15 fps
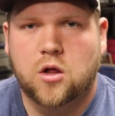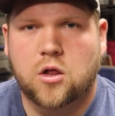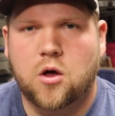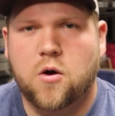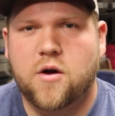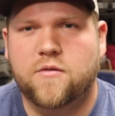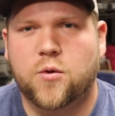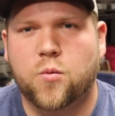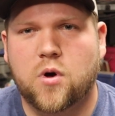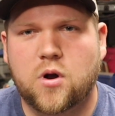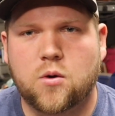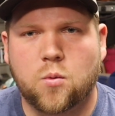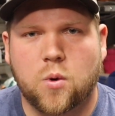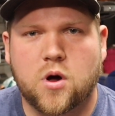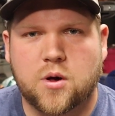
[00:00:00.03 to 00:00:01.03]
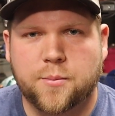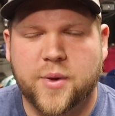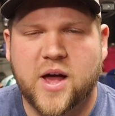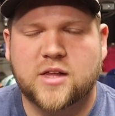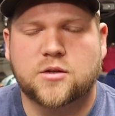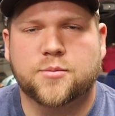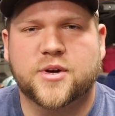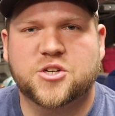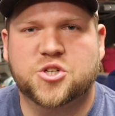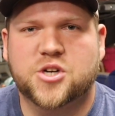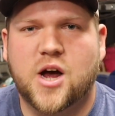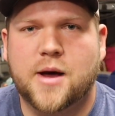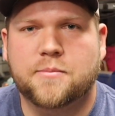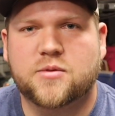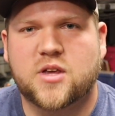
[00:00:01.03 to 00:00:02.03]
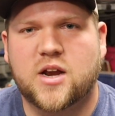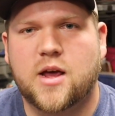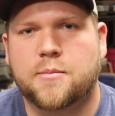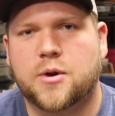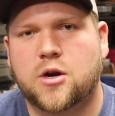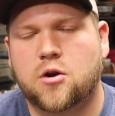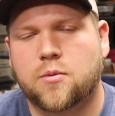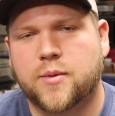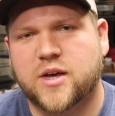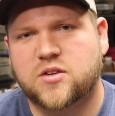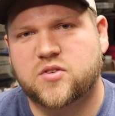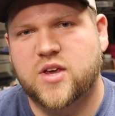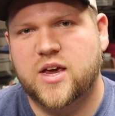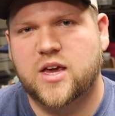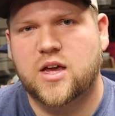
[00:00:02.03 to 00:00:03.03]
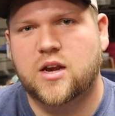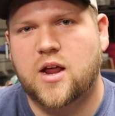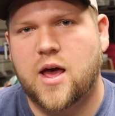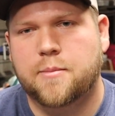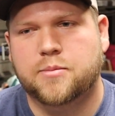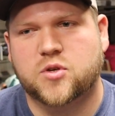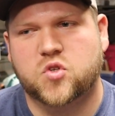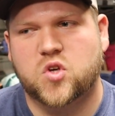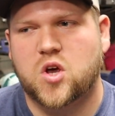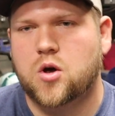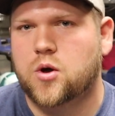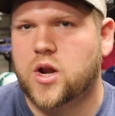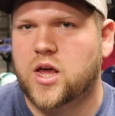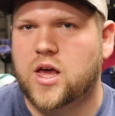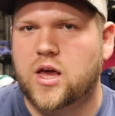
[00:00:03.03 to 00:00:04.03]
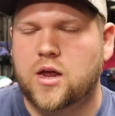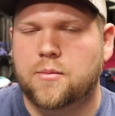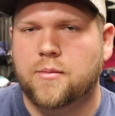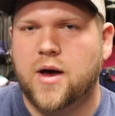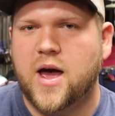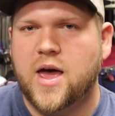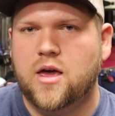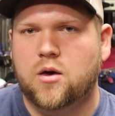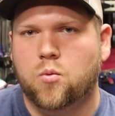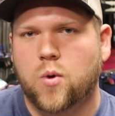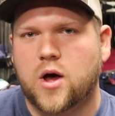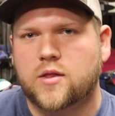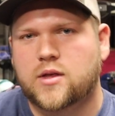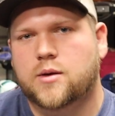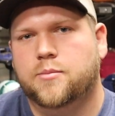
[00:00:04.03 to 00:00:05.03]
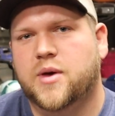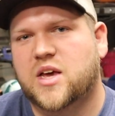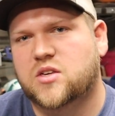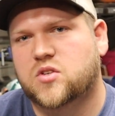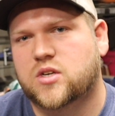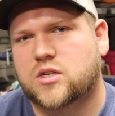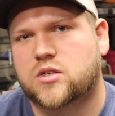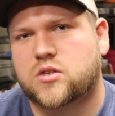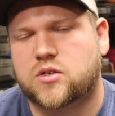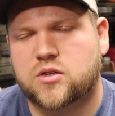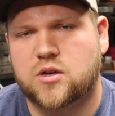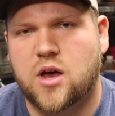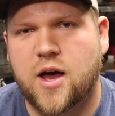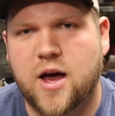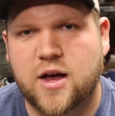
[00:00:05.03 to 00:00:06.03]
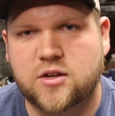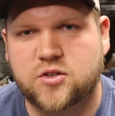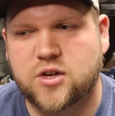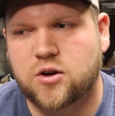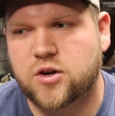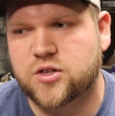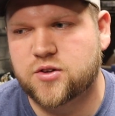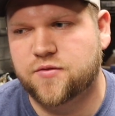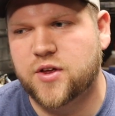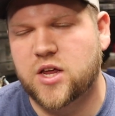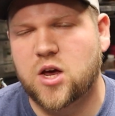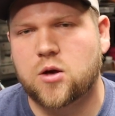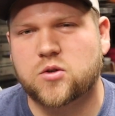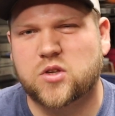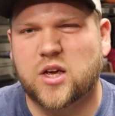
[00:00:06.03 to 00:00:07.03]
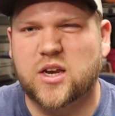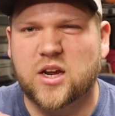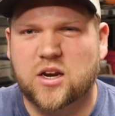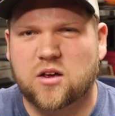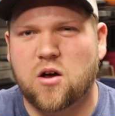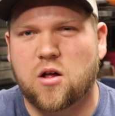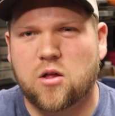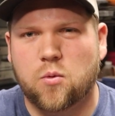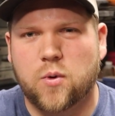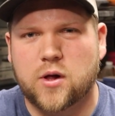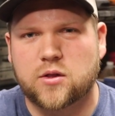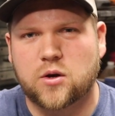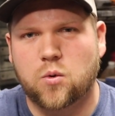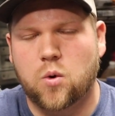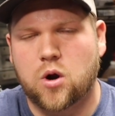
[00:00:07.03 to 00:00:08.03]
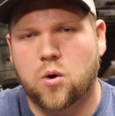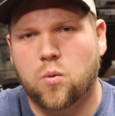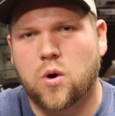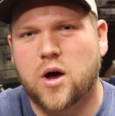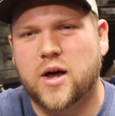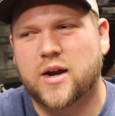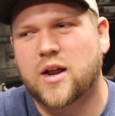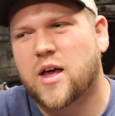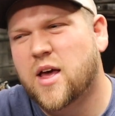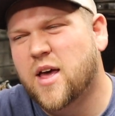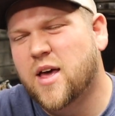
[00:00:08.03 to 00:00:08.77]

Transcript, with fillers: Hello everyone, welcome back to my shop. Today I'm going to do my second episode in my Welding Basics uh, series of videos. I did call it Welding 101.